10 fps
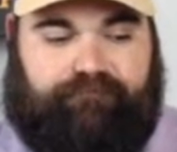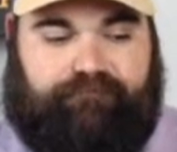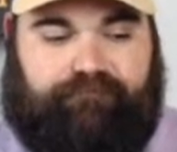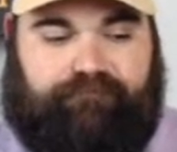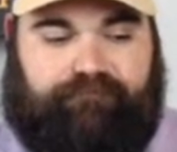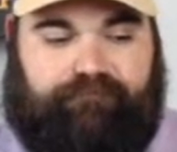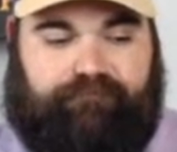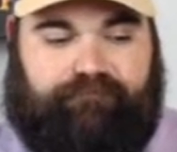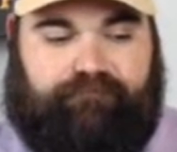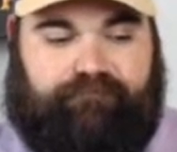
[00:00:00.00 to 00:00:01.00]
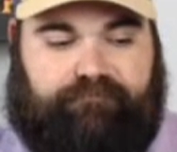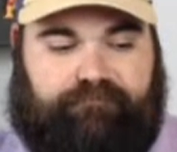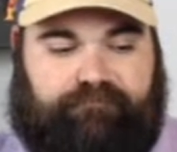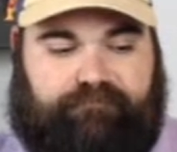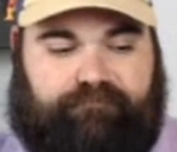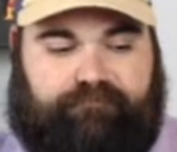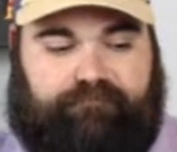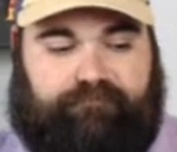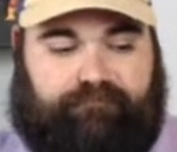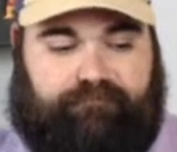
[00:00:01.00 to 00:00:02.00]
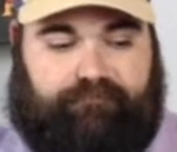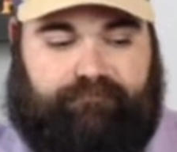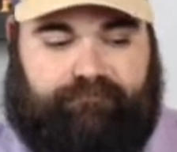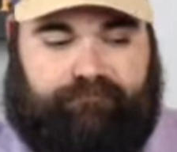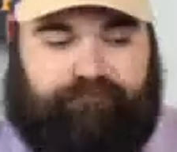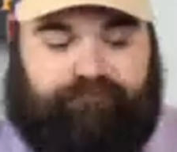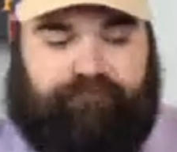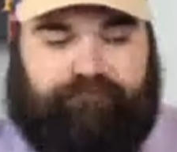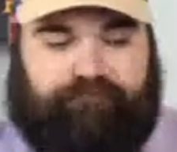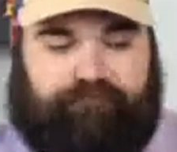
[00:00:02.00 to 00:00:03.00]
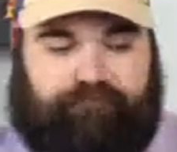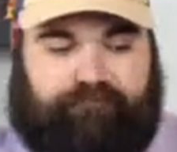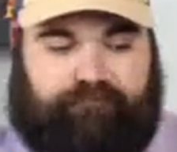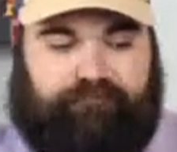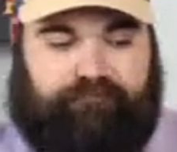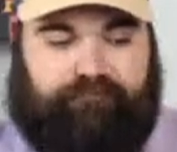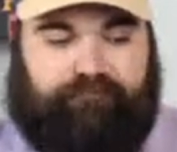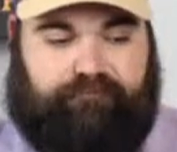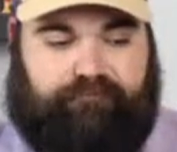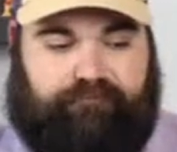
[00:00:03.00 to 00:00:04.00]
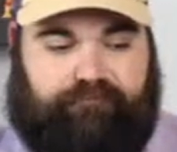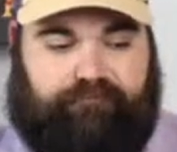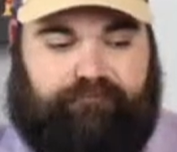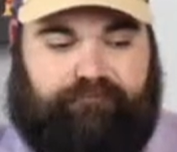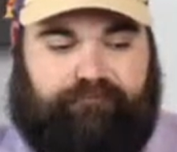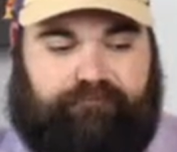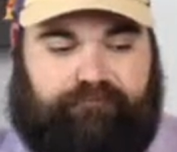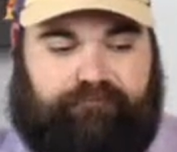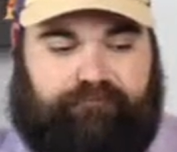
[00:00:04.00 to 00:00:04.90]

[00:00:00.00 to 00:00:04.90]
This person isn't speaking.